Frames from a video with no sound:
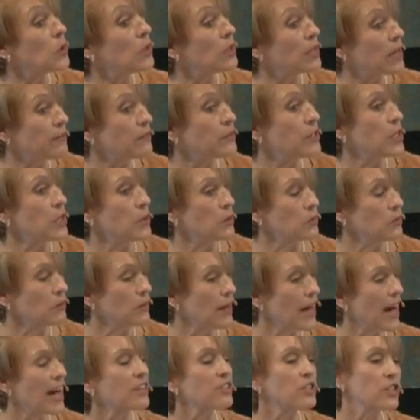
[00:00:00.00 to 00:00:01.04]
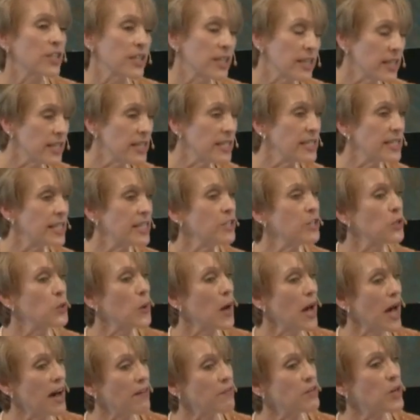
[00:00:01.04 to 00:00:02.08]
love you. Actually, he said,
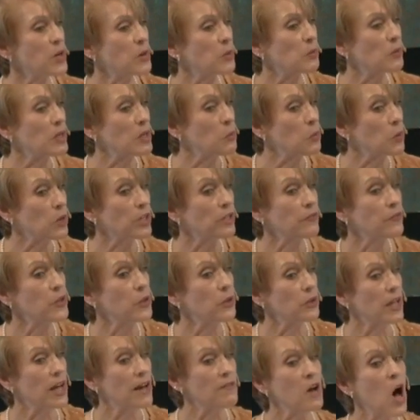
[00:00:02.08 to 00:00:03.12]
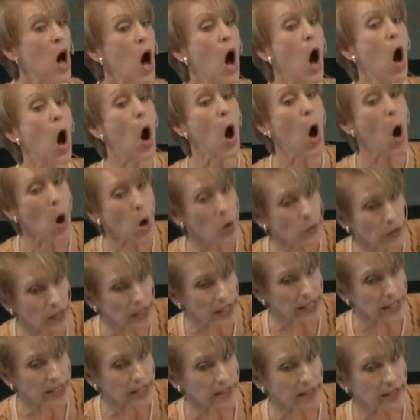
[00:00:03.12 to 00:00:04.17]
You have no reward if you love
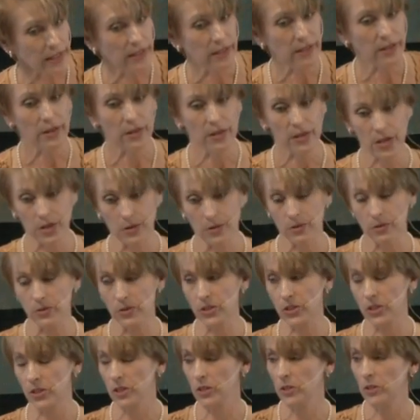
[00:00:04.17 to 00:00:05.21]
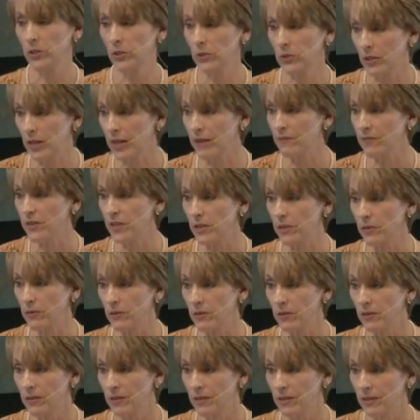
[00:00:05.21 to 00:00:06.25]
only those who love you.
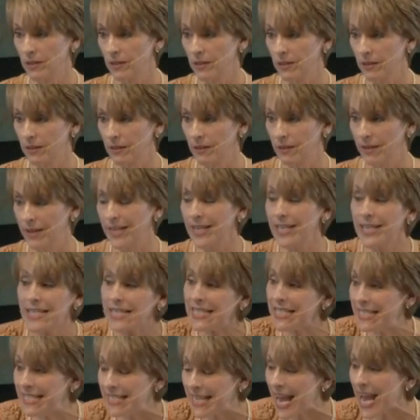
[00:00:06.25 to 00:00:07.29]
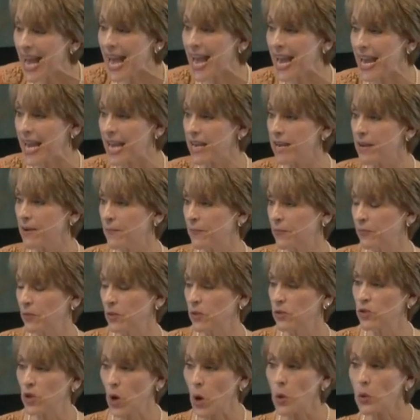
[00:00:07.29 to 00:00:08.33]
He didn't
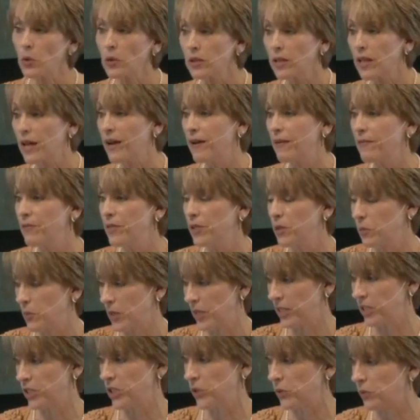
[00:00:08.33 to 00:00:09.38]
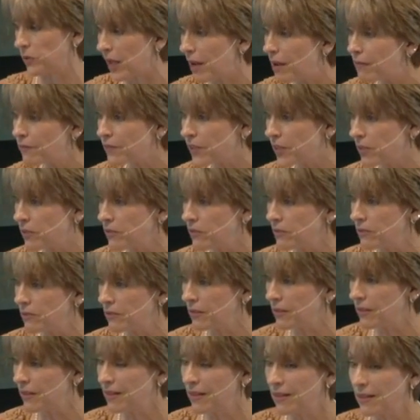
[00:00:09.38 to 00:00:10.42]
say, Don't love the ones who love
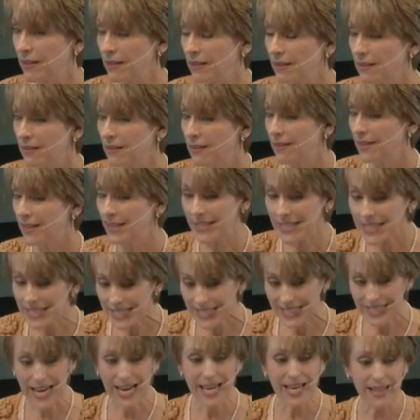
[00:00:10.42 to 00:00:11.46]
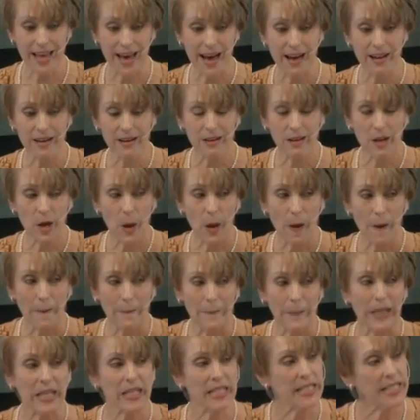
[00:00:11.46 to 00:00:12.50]
you. He didn't say that.
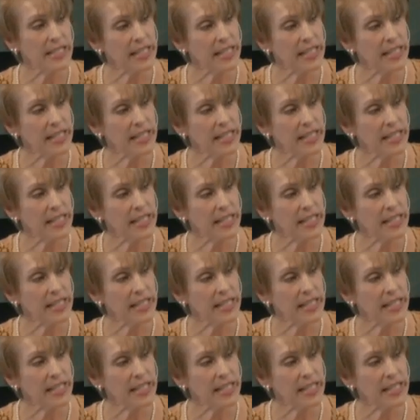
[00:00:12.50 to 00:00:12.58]
But he